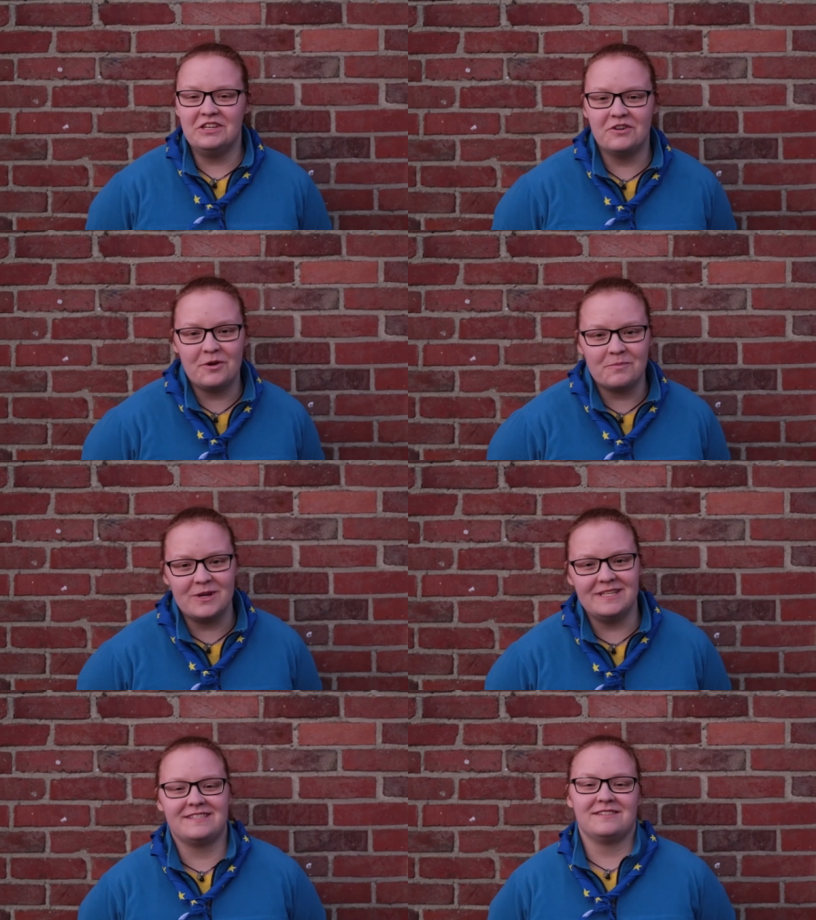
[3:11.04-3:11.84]
Europe
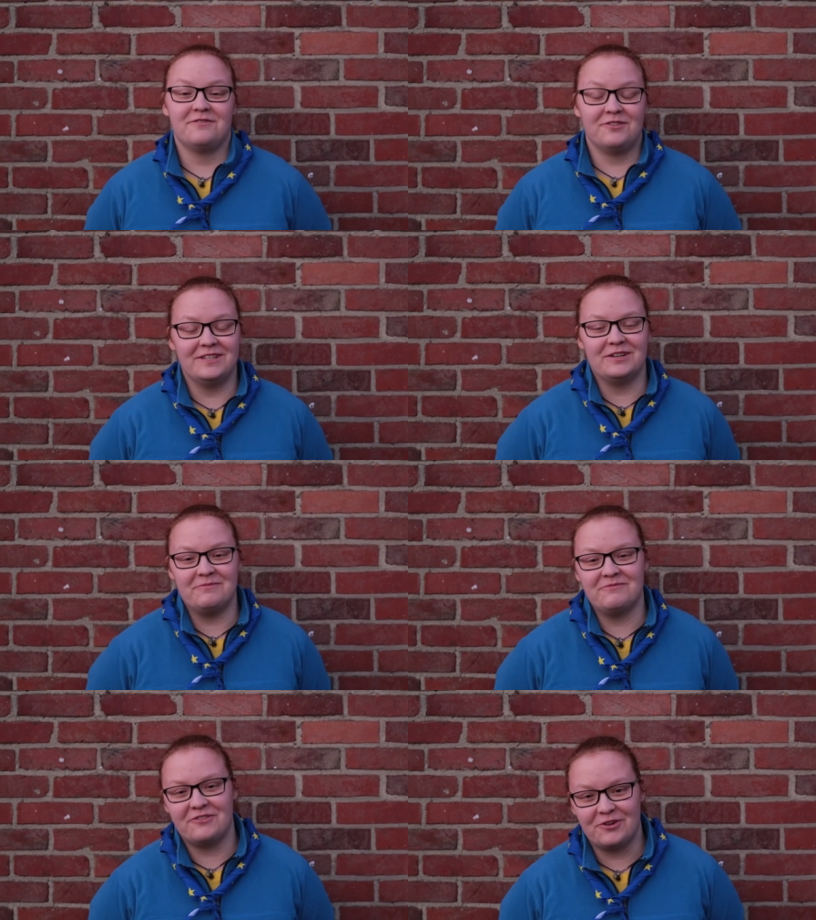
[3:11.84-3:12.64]
means freedom
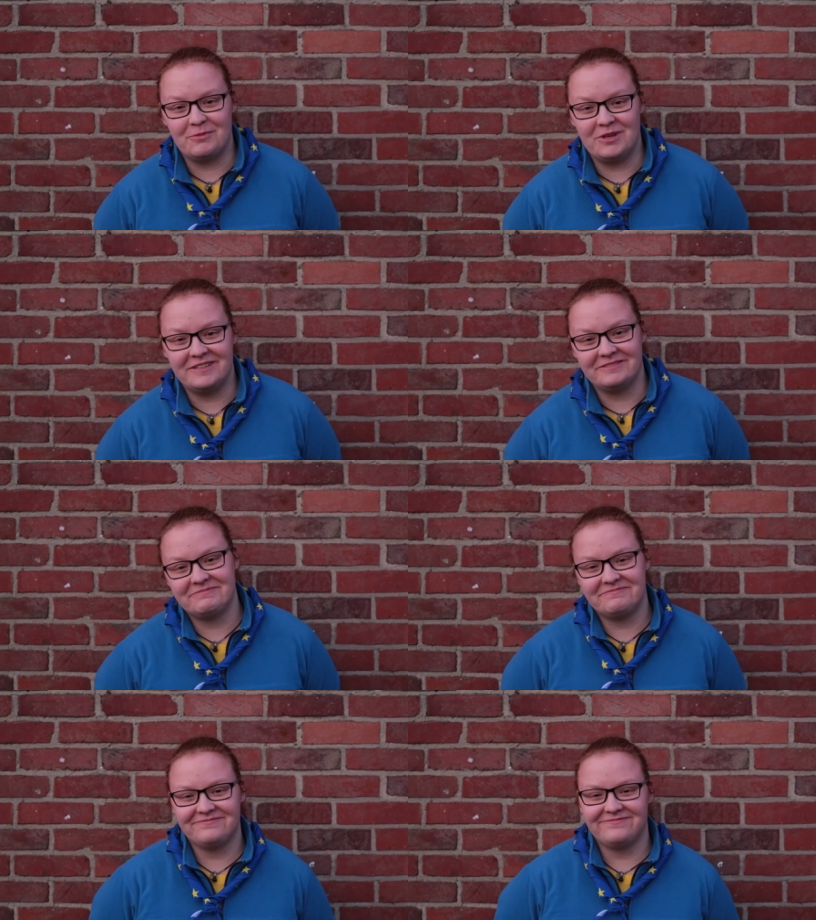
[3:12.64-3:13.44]
for me.
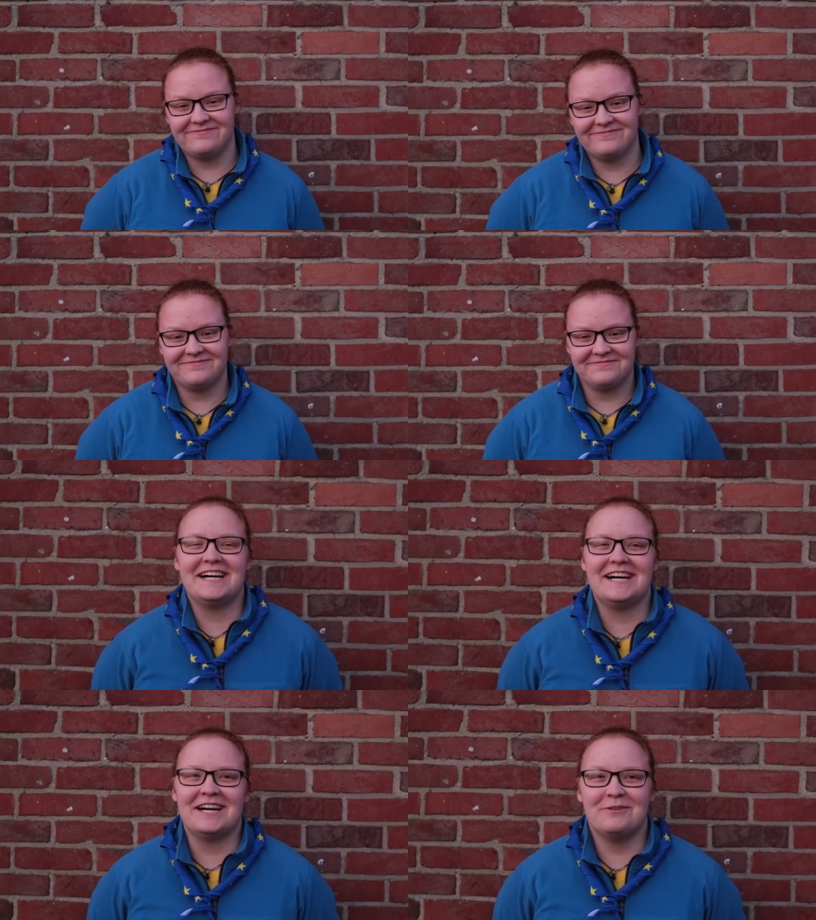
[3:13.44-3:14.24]

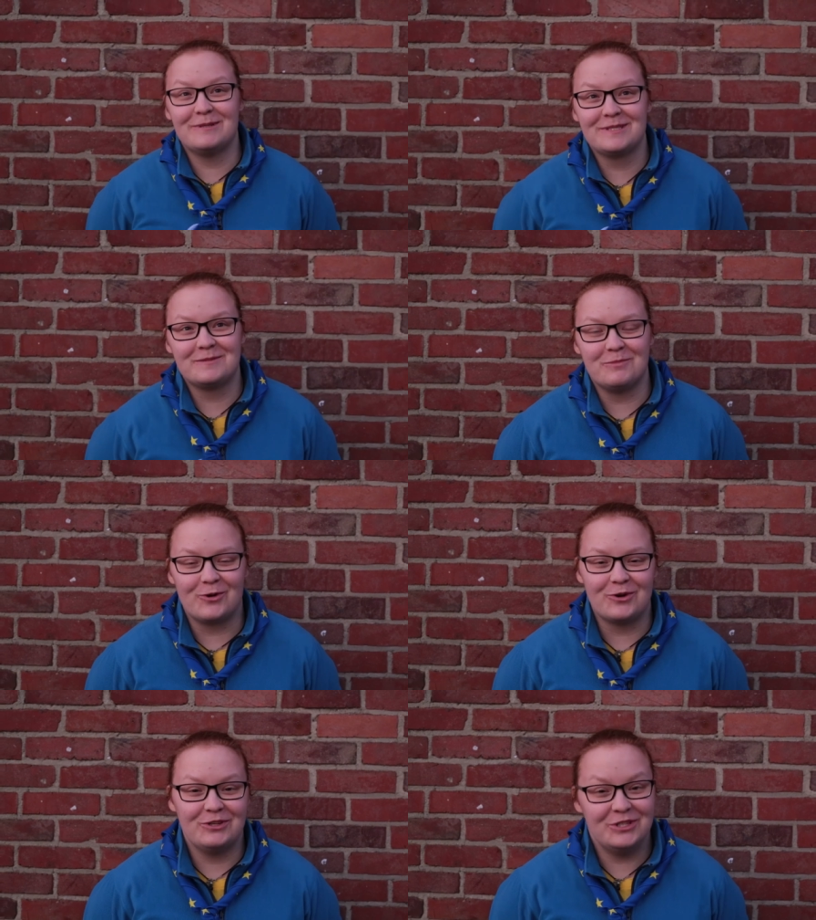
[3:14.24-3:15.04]
I want
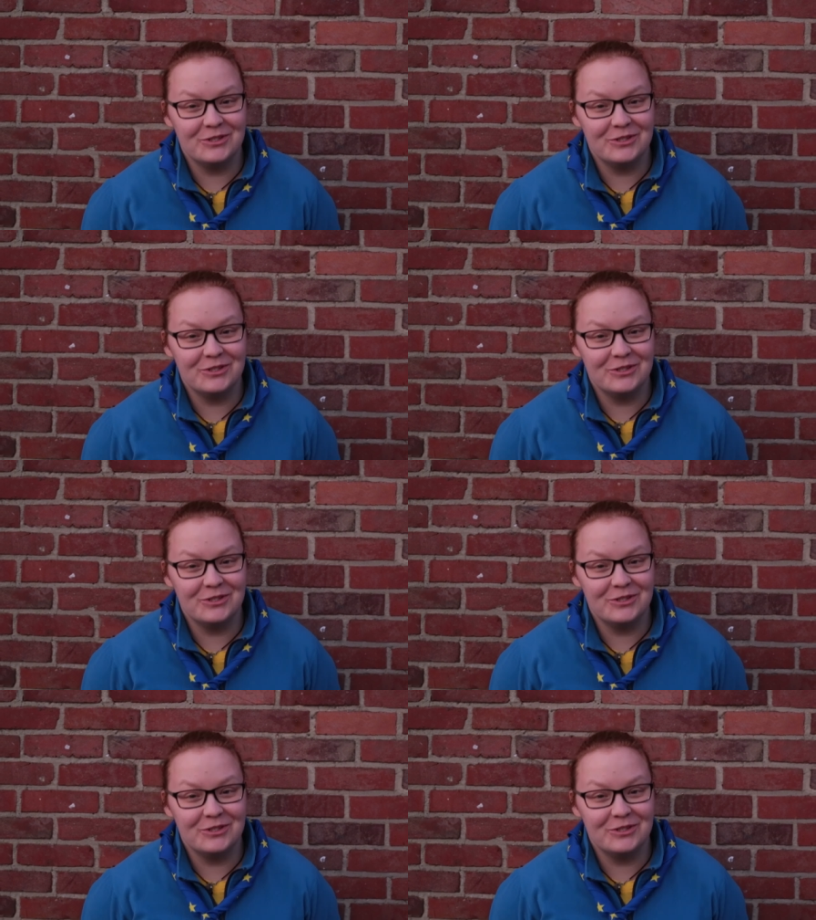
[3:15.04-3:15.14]
more